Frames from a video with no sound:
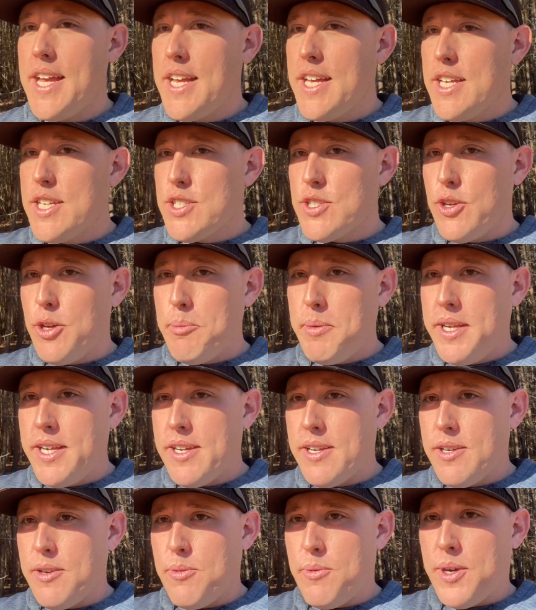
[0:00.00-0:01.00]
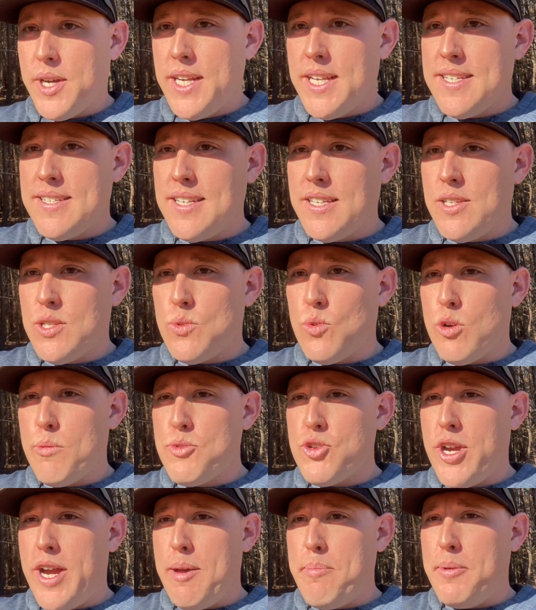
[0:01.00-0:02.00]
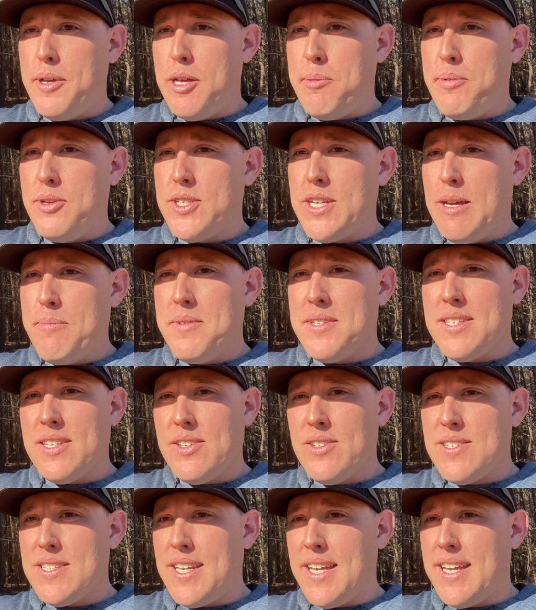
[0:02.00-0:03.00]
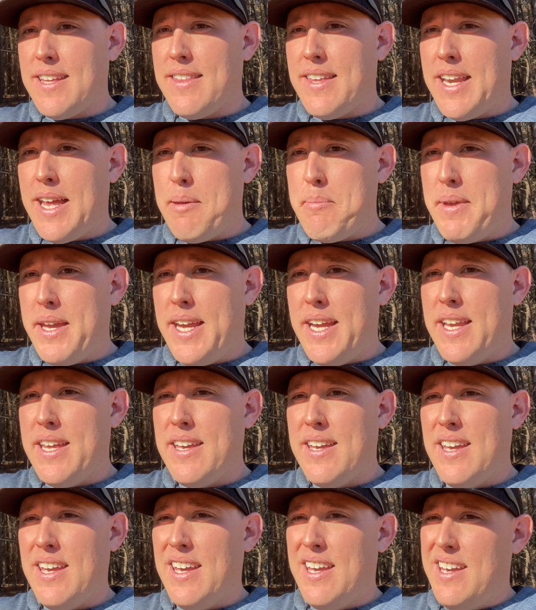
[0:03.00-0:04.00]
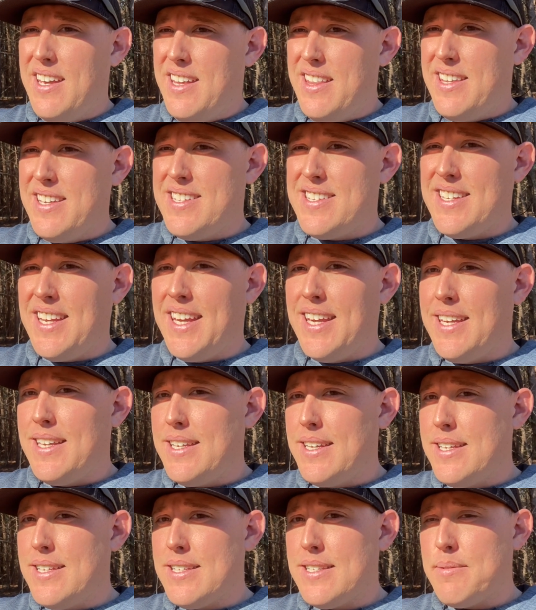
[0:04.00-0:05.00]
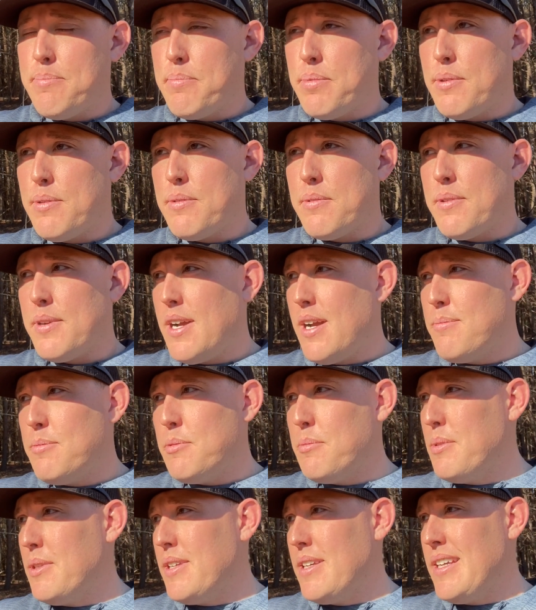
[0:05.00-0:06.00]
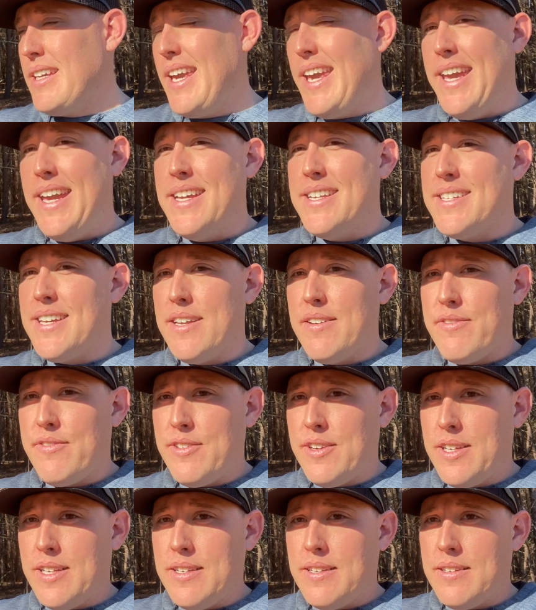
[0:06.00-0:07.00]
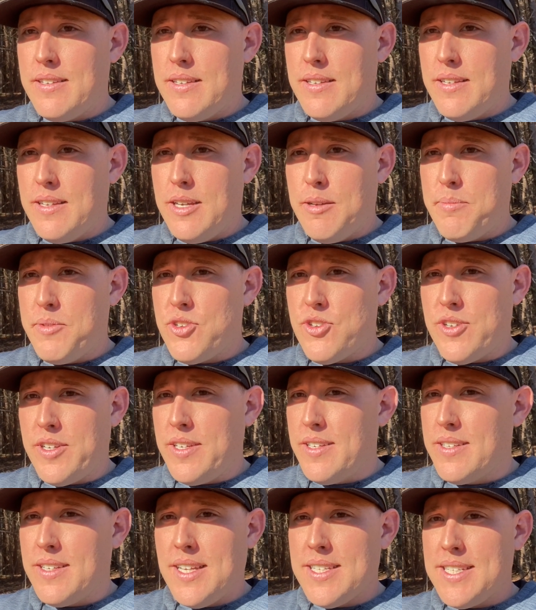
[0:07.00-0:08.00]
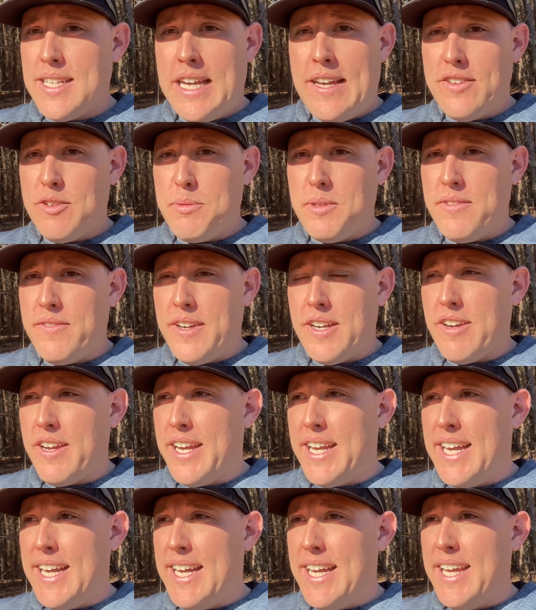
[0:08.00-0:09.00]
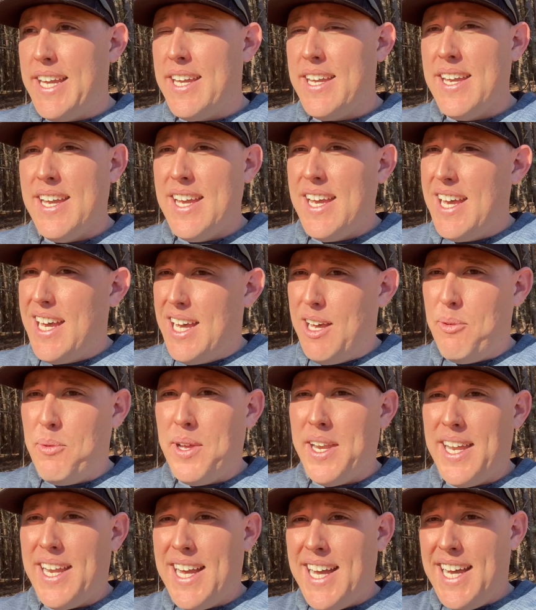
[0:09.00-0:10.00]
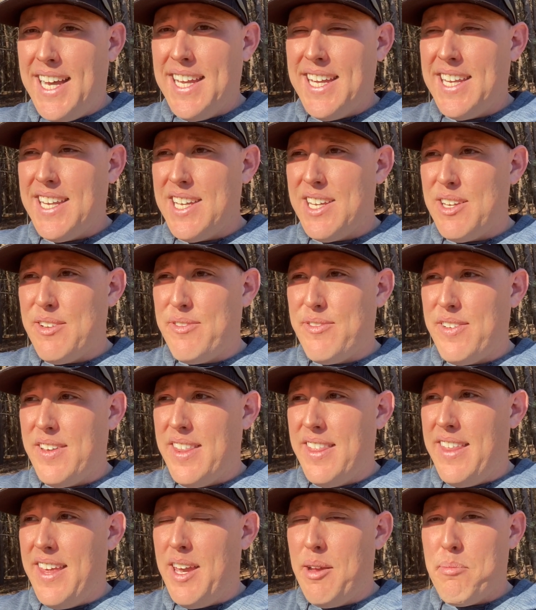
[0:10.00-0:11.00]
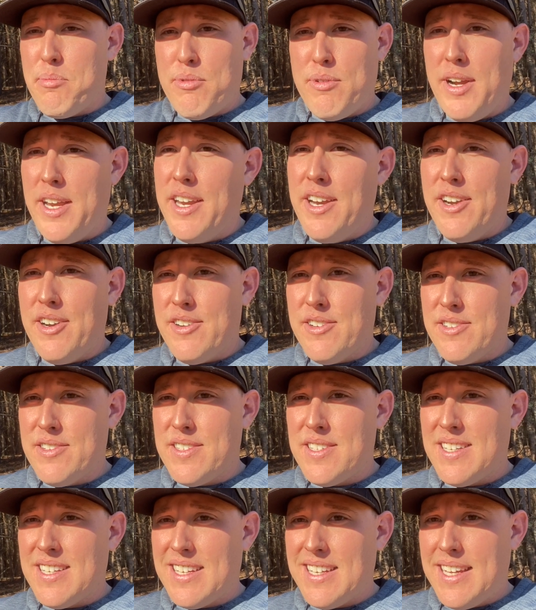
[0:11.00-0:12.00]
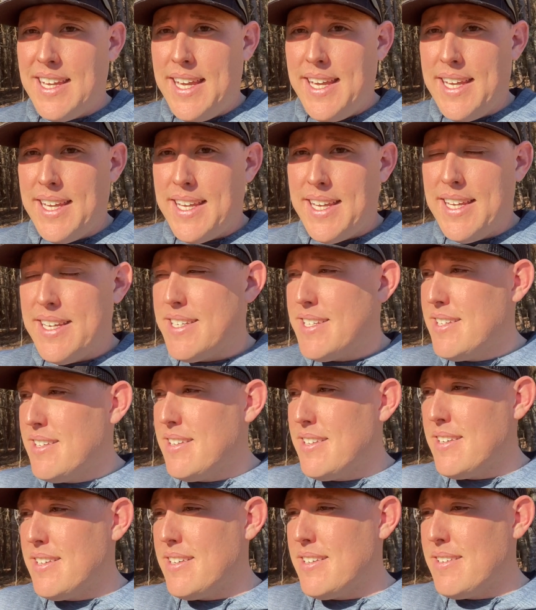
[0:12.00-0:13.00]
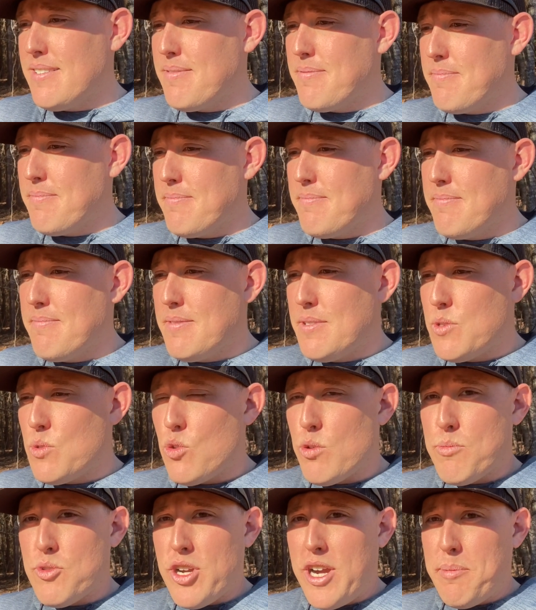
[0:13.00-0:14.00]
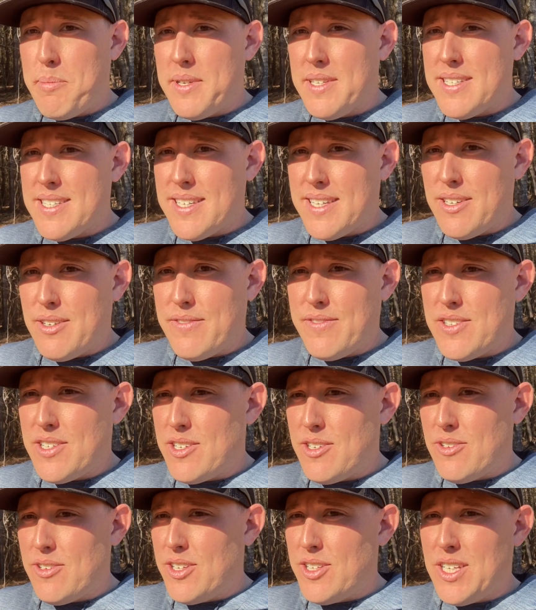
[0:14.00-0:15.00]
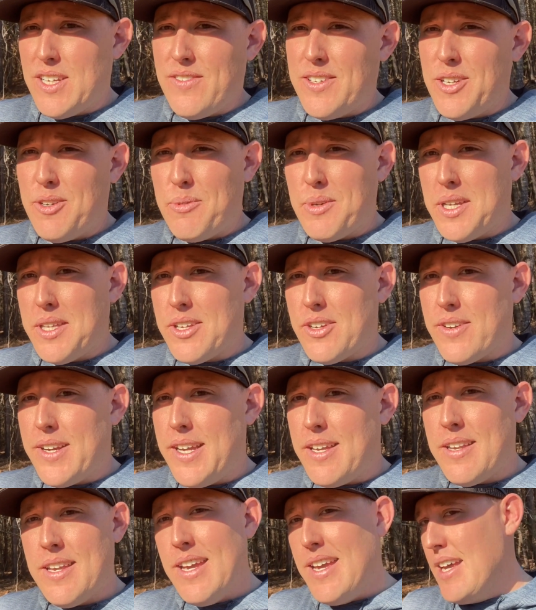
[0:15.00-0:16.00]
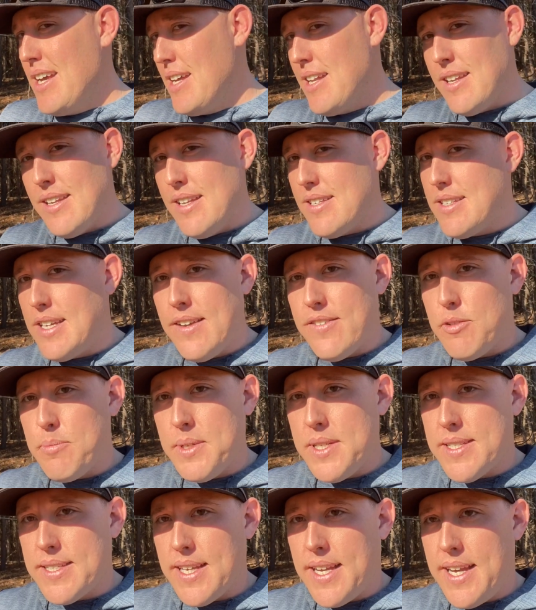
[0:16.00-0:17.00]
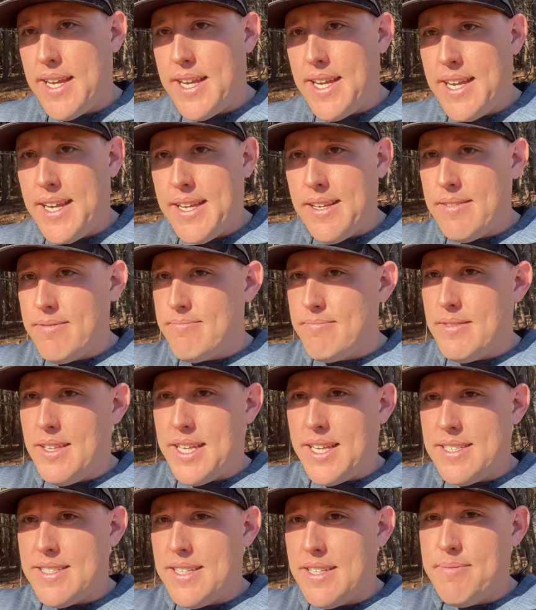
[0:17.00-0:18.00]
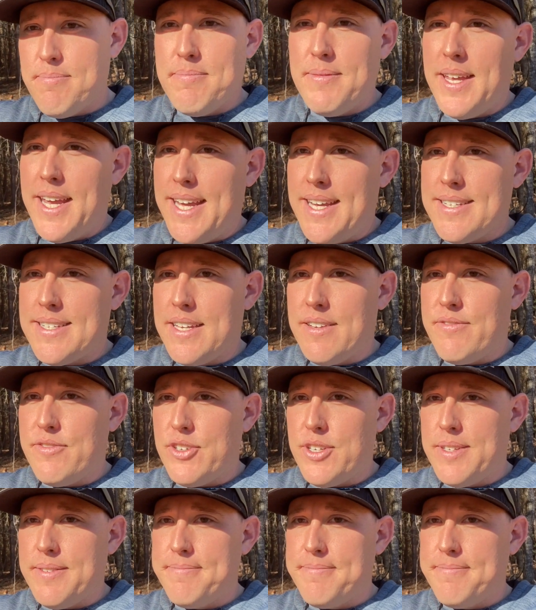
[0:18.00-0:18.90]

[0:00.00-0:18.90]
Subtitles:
So I'm here, we're gonna set the swarm trap up on top of this little stand that I made. This stand is probably 8-10 foot up the tree. Doesn't have to be very high. I want it high enough that predators can't get to the swarm trap itself. So you definitely don't want it on the ground. Doesn't have to be sky high. Like I said, 8-10 foot.